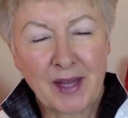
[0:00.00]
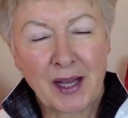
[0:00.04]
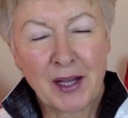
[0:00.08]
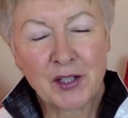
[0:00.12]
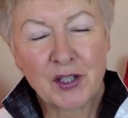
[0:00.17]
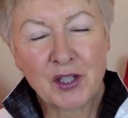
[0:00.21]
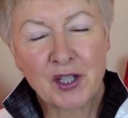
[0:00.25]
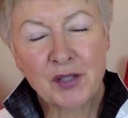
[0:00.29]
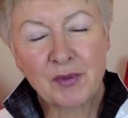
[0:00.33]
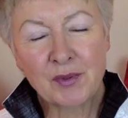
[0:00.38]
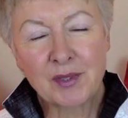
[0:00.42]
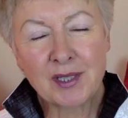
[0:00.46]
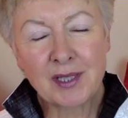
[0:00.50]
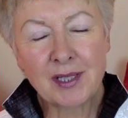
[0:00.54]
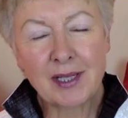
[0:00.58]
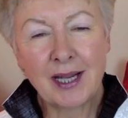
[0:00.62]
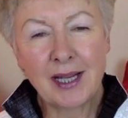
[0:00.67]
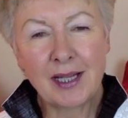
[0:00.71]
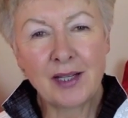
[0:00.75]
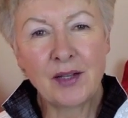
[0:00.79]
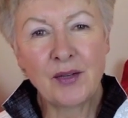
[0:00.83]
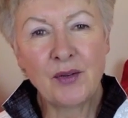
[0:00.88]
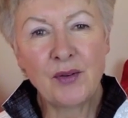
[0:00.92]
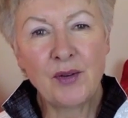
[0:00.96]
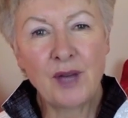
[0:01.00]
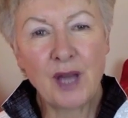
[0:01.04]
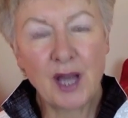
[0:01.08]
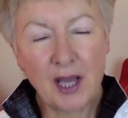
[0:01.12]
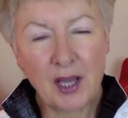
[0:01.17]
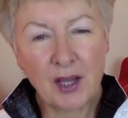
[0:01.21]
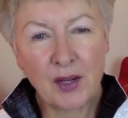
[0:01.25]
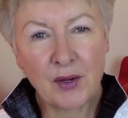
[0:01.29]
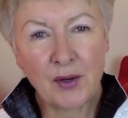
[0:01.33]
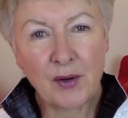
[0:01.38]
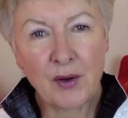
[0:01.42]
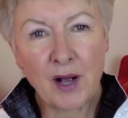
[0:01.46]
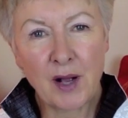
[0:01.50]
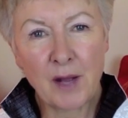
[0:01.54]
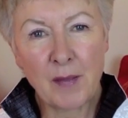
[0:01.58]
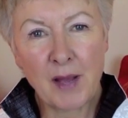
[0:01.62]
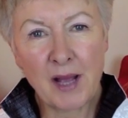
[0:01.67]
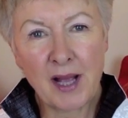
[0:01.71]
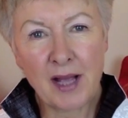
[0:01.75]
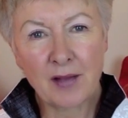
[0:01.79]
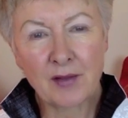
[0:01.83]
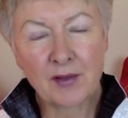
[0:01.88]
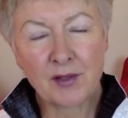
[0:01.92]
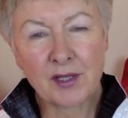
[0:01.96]
I just want to let you know
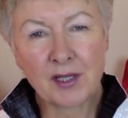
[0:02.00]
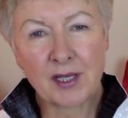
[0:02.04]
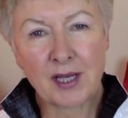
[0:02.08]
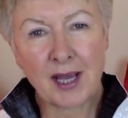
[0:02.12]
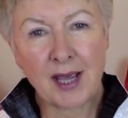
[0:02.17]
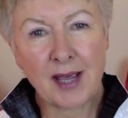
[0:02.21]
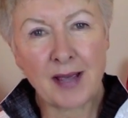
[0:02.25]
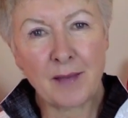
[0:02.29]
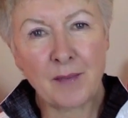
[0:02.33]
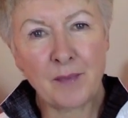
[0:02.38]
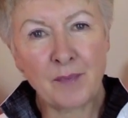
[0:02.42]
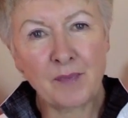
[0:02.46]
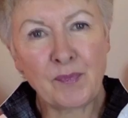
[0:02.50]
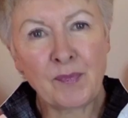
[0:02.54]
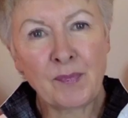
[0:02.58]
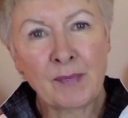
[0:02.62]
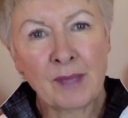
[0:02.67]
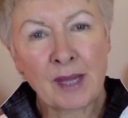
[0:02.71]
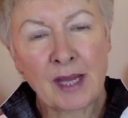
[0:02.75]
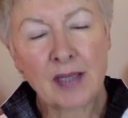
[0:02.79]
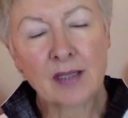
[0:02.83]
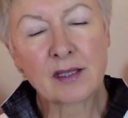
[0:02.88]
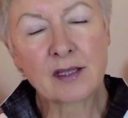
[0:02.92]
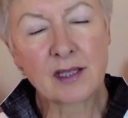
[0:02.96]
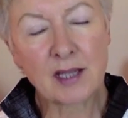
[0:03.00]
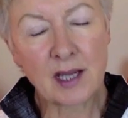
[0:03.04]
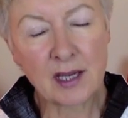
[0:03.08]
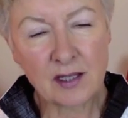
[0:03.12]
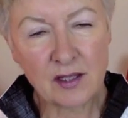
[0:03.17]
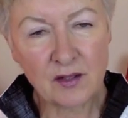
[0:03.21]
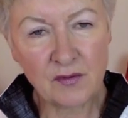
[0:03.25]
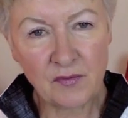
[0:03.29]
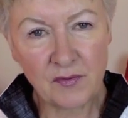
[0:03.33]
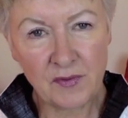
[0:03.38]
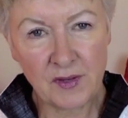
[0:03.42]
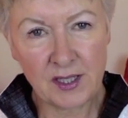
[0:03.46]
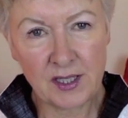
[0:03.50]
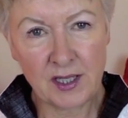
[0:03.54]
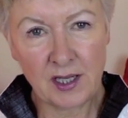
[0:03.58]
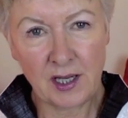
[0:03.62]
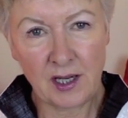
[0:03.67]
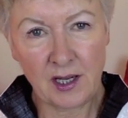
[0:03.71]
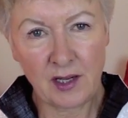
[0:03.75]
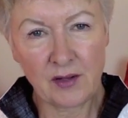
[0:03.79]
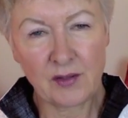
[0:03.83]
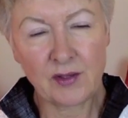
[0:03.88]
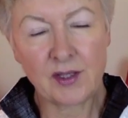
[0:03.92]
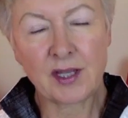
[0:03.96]
about a set of
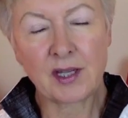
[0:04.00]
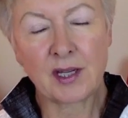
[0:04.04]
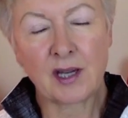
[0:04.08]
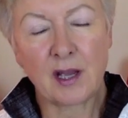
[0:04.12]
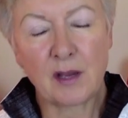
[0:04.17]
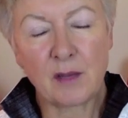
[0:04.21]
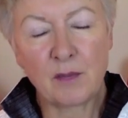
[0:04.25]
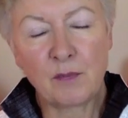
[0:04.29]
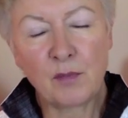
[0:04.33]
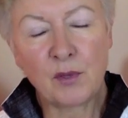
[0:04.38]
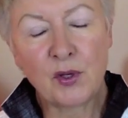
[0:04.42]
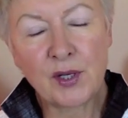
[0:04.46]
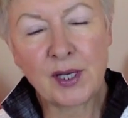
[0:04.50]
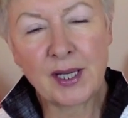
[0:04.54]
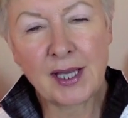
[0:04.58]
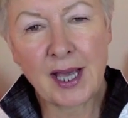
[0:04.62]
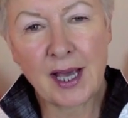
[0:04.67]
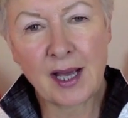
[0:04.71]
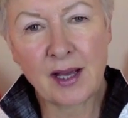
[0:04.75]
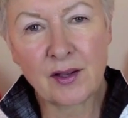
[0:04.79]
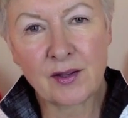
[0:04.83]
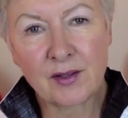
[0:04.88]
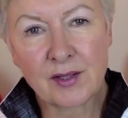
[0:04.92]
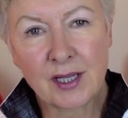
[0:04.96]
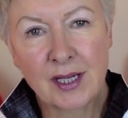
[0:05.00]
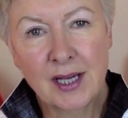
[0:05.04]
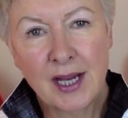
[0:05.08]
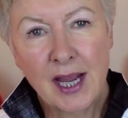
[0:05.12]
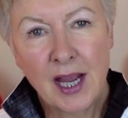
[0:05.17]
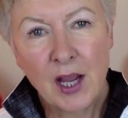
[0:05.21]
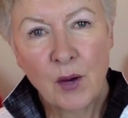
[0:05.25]
videos that I'm putting out,